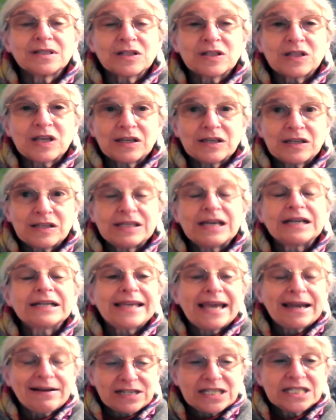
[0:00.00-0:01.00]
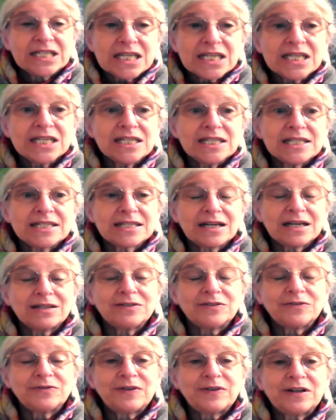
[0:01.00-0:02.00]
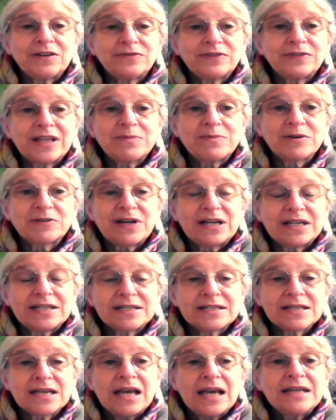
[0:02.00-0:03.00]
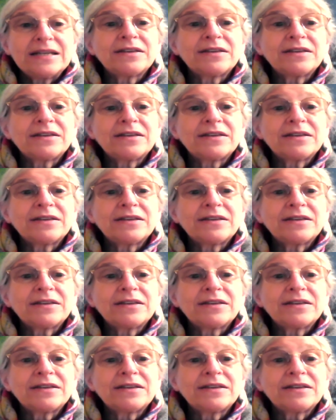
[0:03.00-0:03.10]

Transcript: the, the guarantees of, of labor rights.